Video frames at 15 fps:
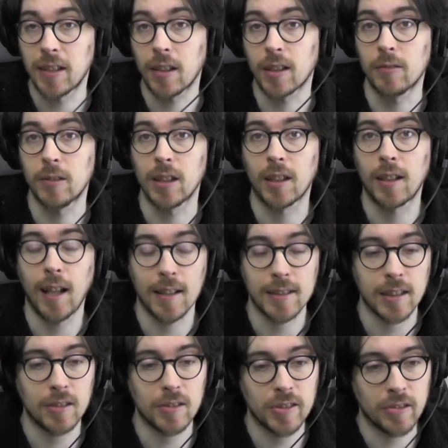got a real
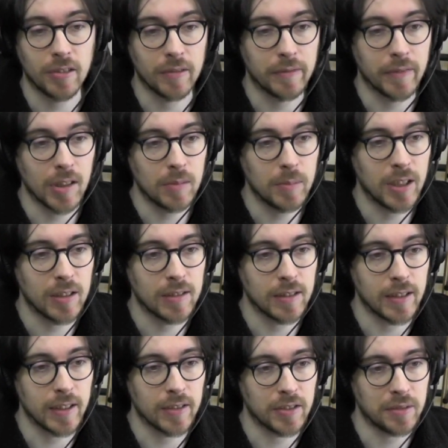classical sort of feel because of
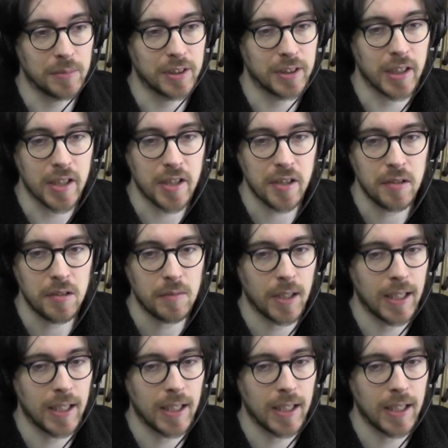the instrumentation.